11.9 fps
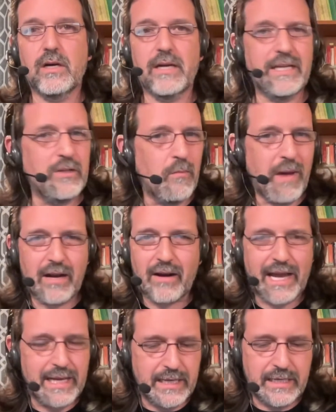no matter,
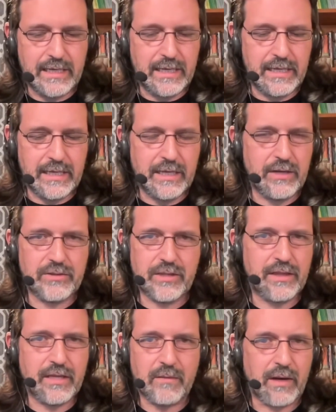and here's the
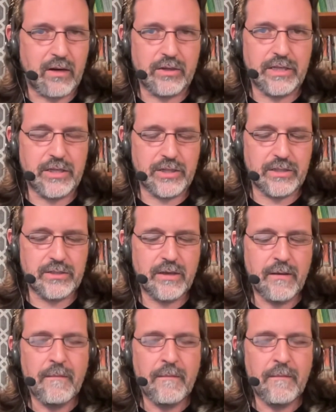thing about auditions.